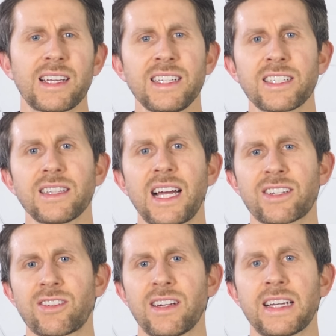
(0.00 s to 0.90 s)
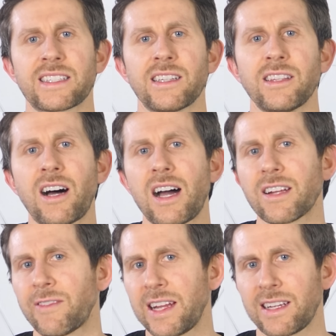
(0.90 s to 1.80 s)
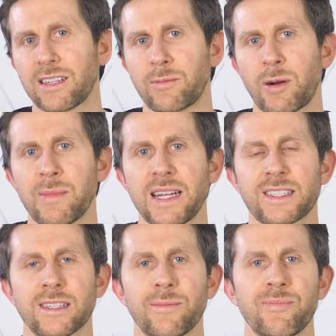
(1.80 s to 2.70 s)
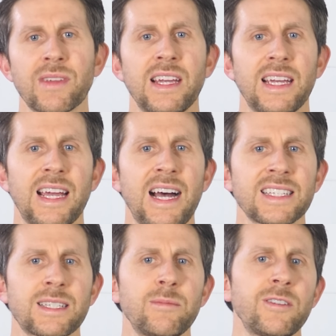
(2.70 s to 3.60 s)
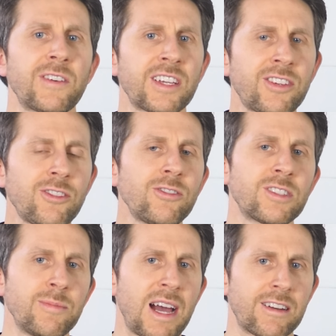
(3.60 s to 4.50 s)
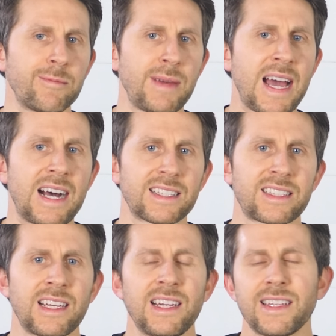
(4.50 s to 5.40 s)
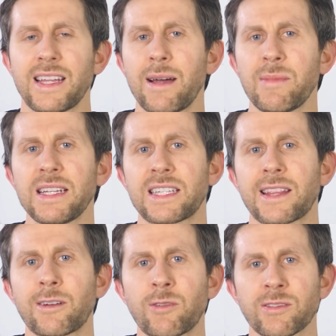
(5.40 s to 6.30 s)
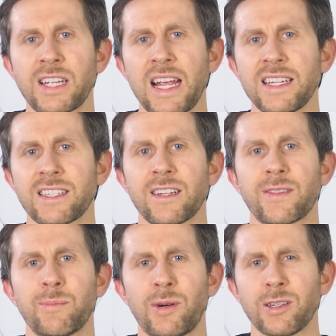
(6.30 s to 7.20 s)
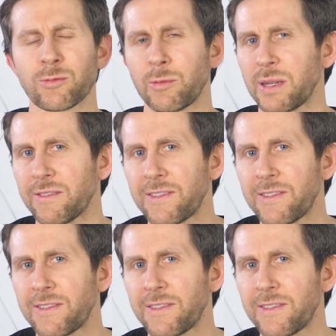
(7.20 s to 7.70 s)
each electron has a lot of angular momentum, it has to move a huge amount of mass, that means that the rotation of the bolt will be